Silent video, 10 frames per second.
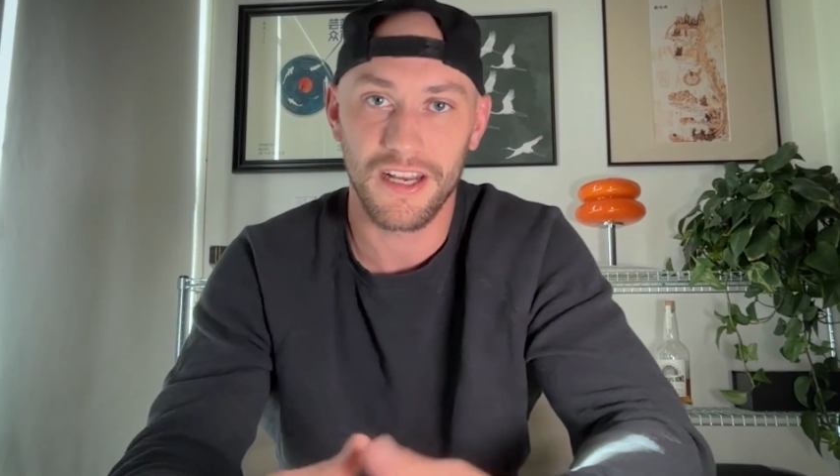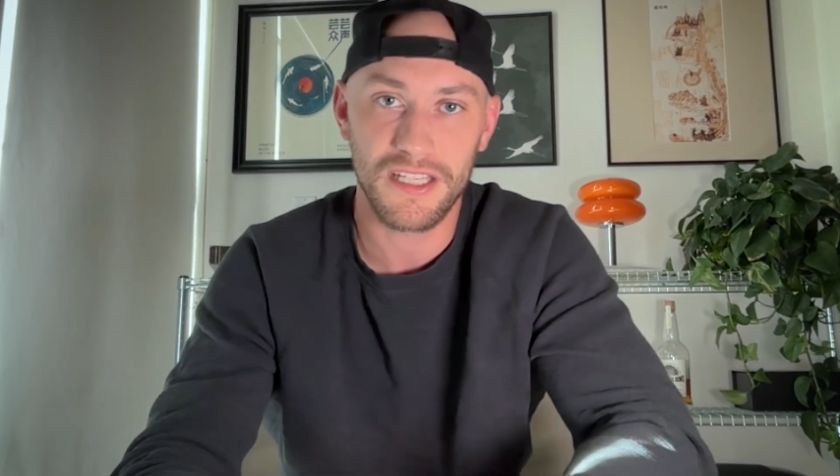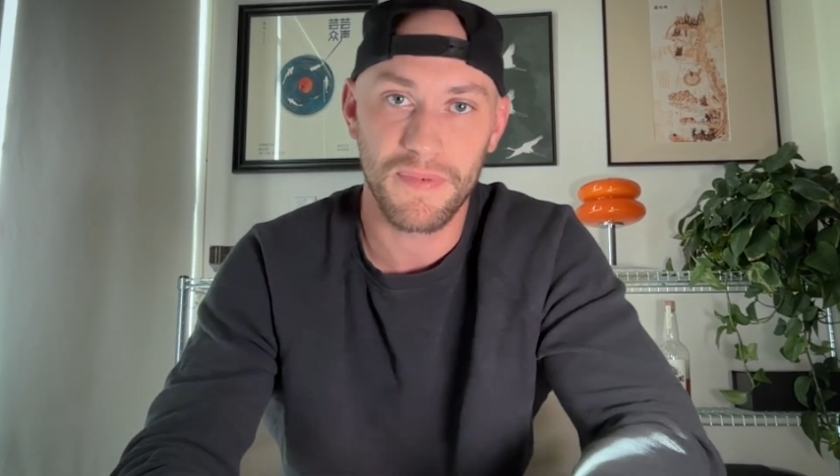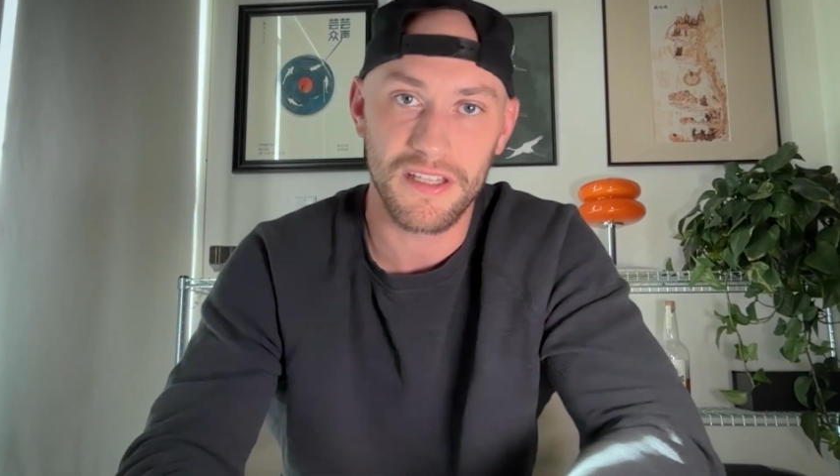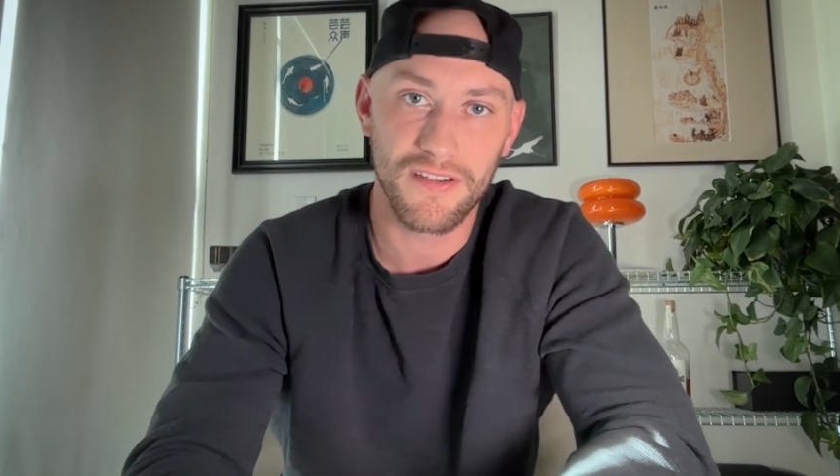
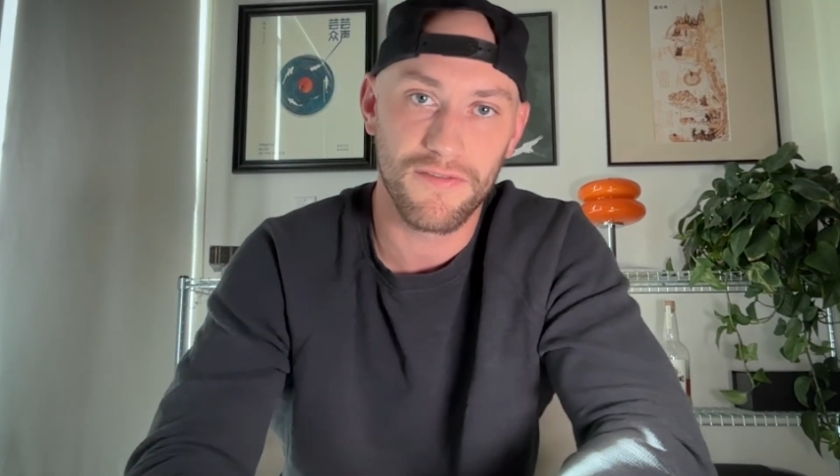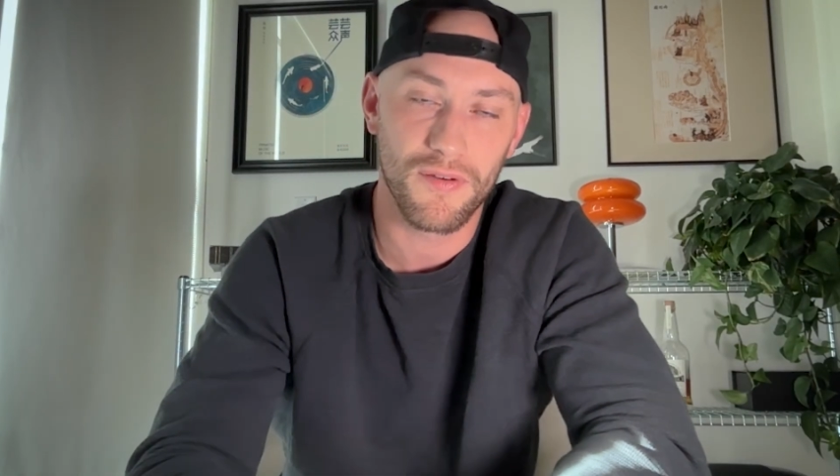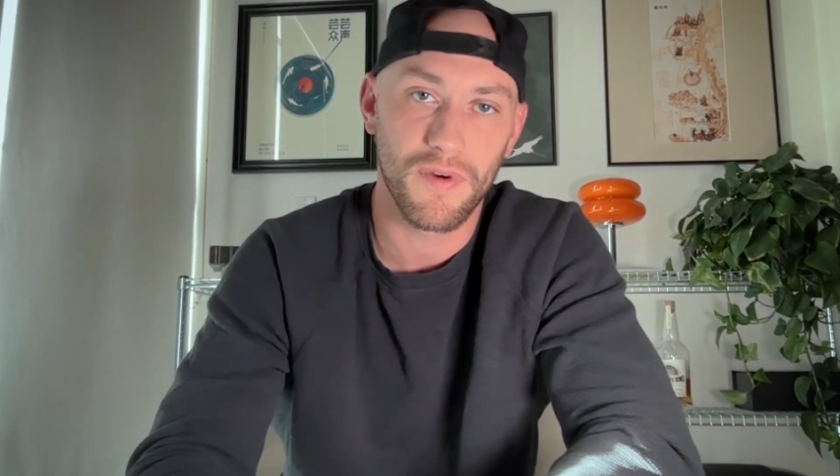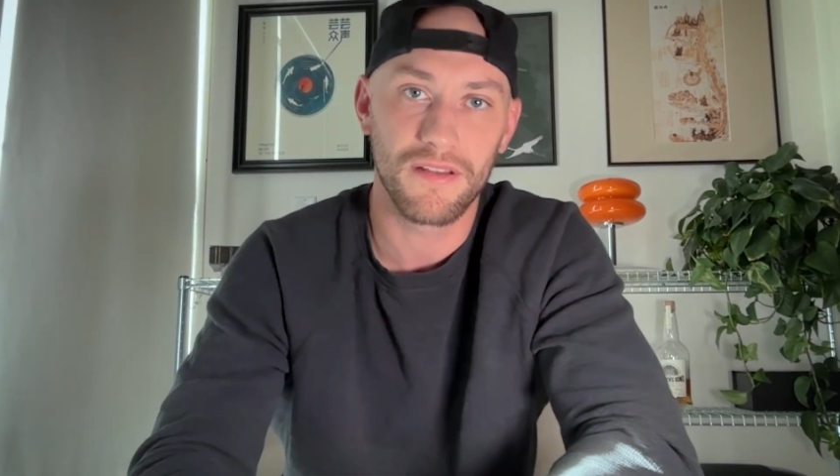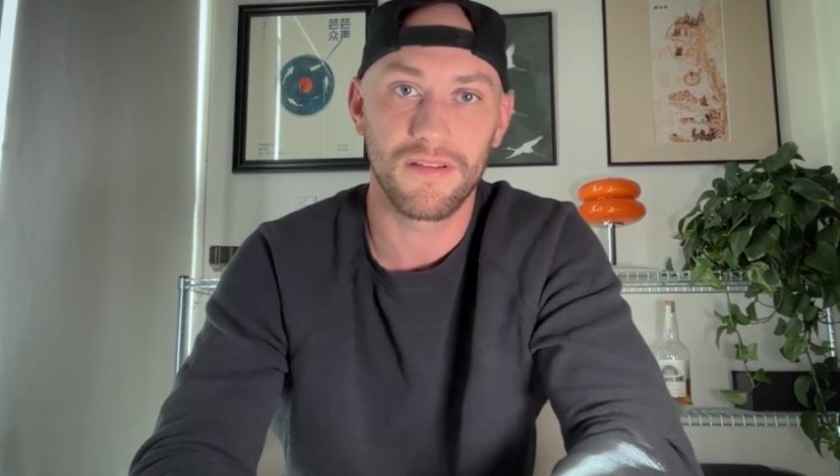inexpensive
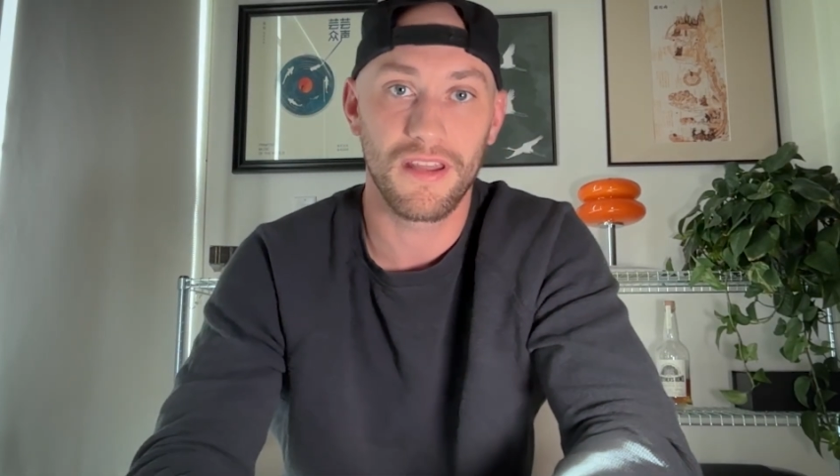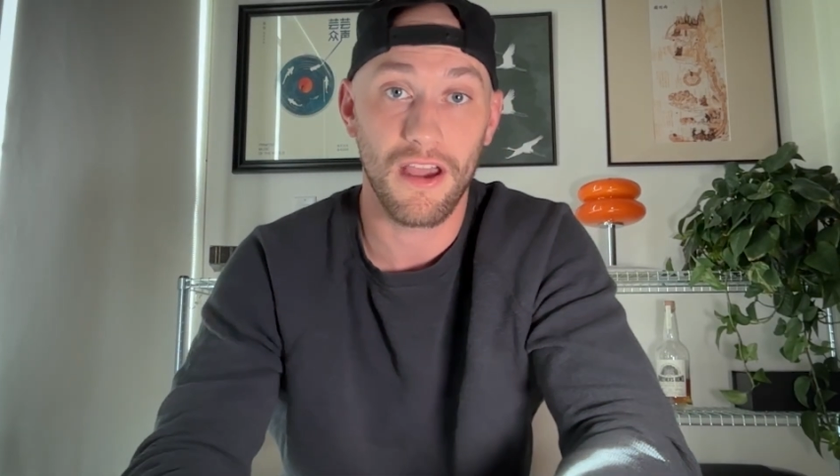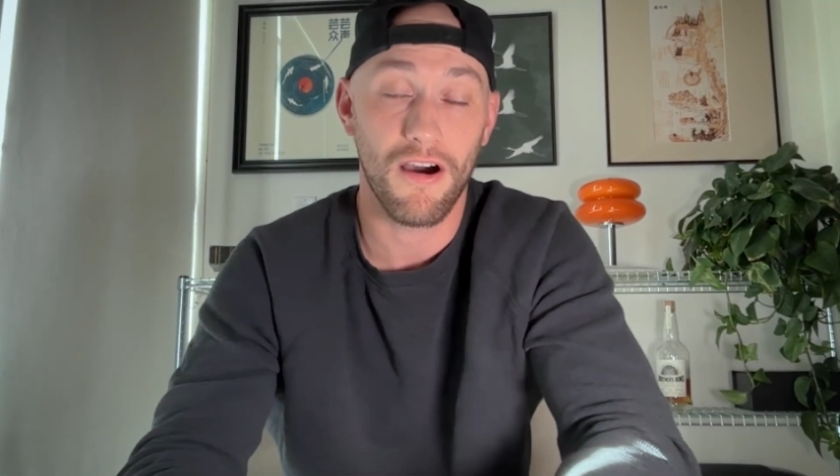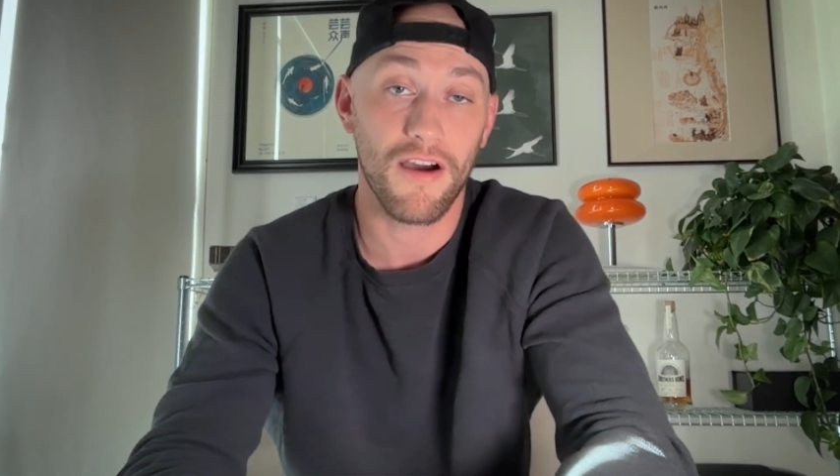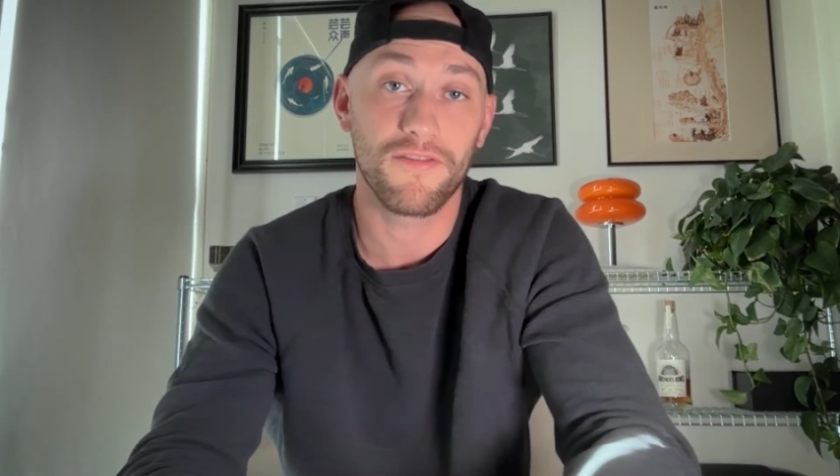for what
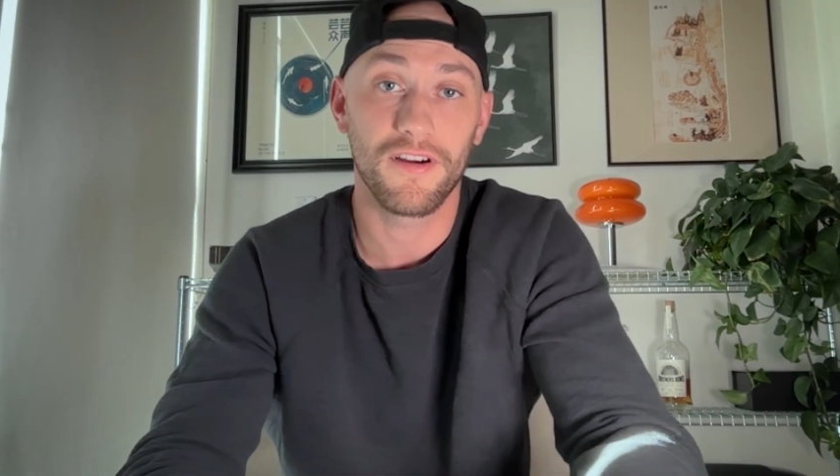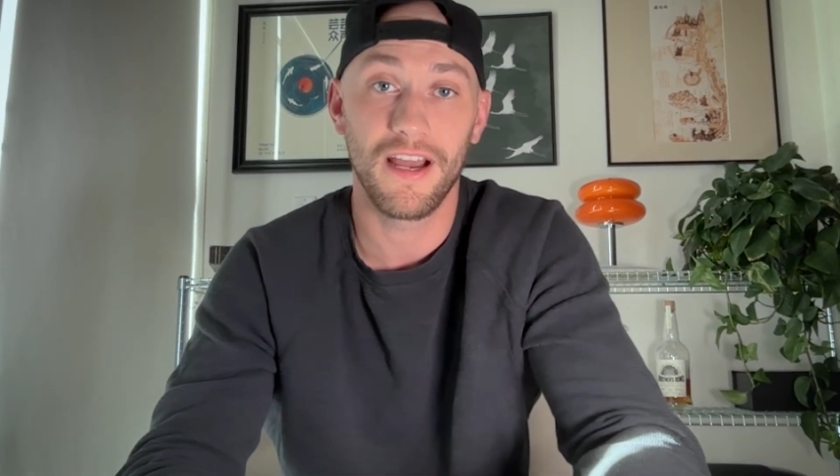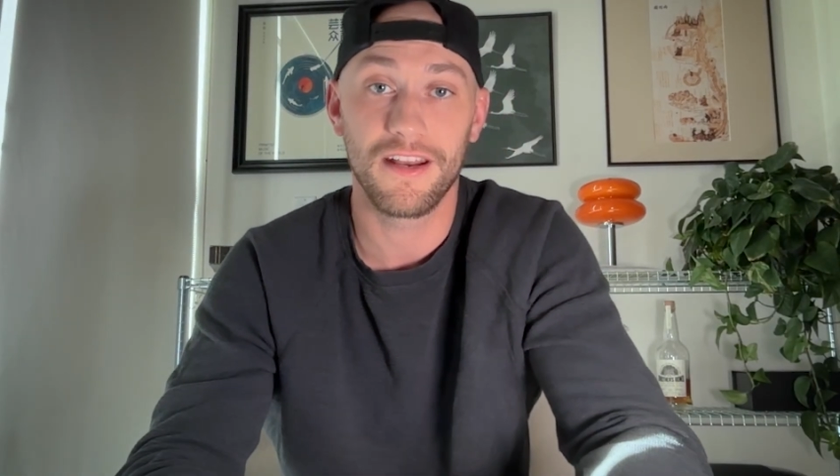they offer,